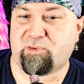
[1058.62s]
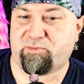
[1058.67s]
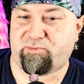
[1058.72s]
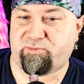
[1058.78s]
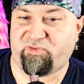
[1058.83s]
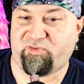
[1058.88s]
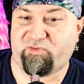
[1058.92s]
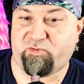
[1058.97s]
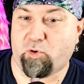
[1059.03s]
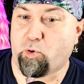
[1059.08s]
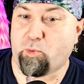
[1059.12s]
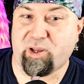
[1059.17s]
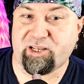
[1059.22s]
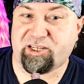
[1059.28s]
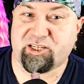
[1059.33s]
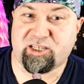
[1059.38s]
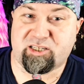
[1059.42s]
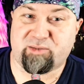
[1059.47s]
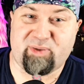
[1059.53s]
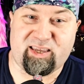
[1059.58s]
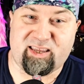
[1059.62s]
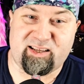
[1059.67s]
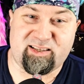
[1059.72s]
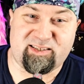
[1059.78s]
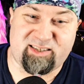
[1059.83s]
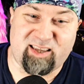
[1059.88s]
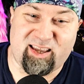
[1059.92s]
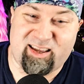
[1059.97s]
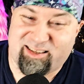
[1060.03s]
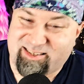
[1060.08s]
For which it doesn't make any
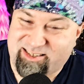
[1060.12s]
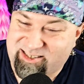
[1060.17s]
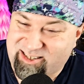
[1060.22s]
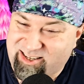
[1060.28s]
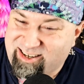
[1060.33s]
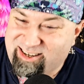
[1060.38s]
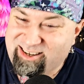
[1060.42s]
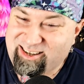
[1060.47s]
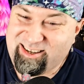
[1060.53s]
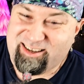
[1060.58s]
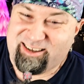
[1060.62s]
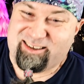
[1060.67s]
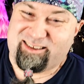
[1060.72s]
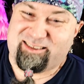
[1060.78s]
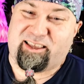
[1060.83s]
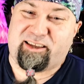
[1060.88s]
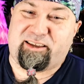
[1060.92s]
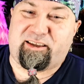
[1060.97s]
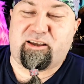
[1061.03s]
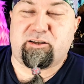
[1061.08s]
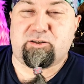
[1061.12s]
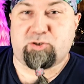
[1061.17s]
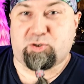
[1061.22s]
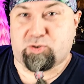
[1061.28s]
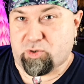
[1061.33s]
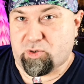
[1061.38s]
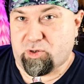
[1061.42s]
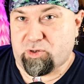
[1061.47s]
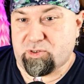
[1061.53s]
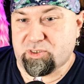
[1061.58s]
sense. Like,
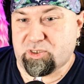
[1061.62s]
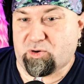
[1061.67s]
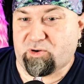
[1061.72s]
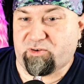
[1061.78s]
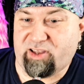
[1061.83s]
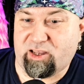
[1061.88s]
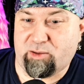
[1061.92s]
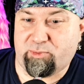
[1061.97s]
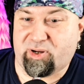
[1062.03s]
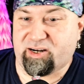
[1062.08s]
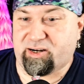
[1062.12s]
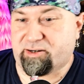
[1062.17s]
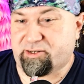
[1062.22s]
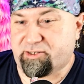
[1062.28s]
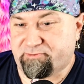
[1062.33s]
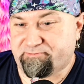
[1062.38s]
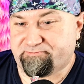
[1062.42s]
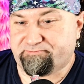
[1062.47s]
trolls or vampires.